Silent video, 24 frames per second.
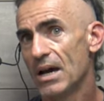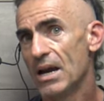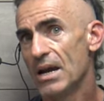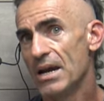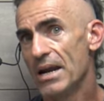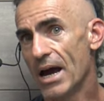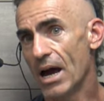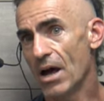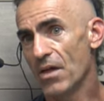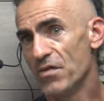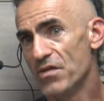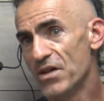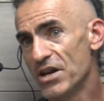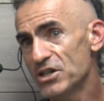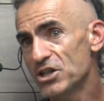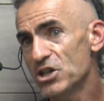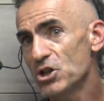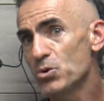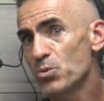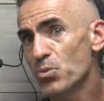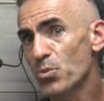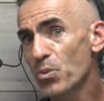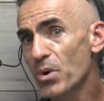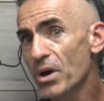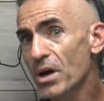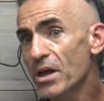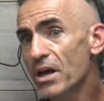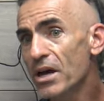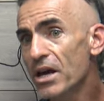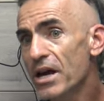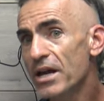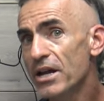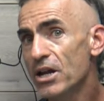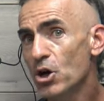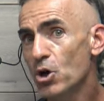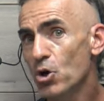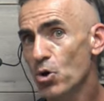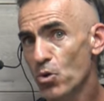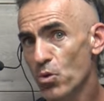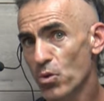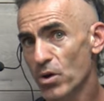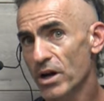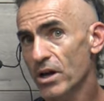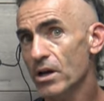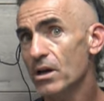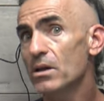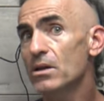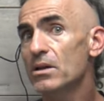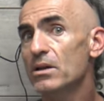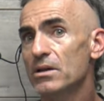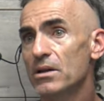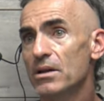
Now, this is really a critical